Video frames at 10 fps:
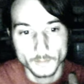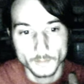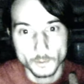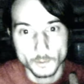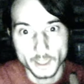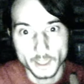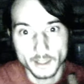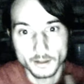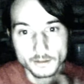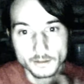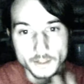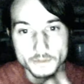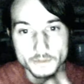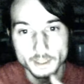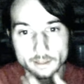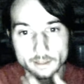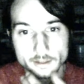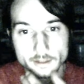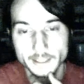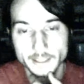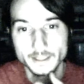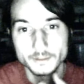Wow, this vlog looks like a